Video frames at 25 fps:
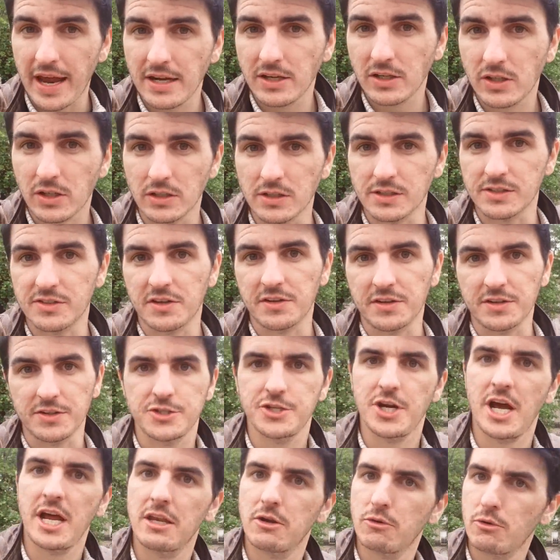then
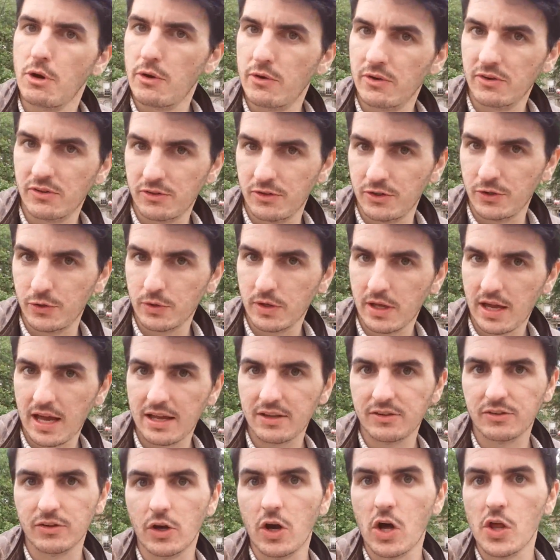considered January's New
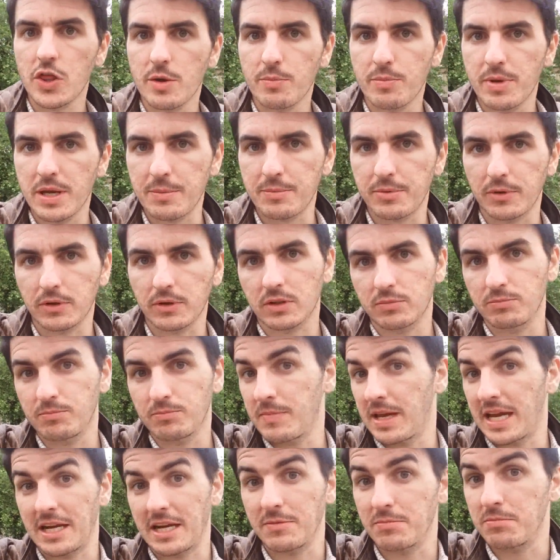Year's, other people
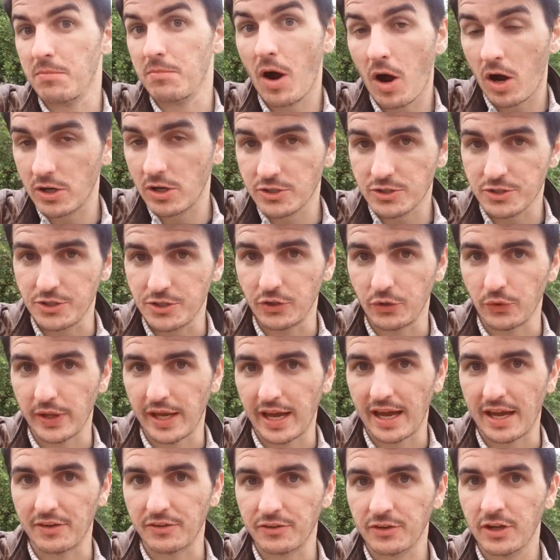made March New
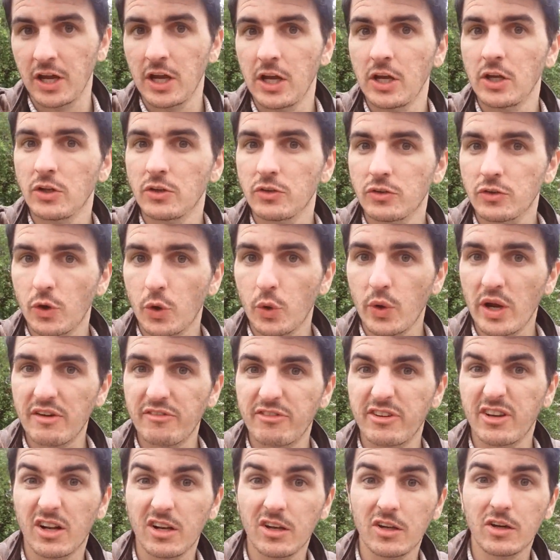Year's. So
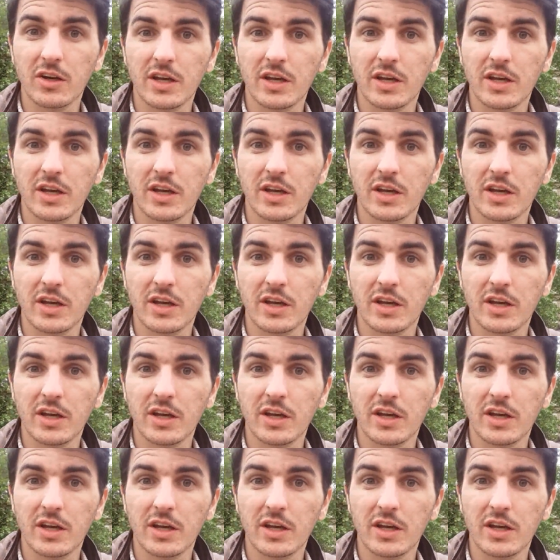if you're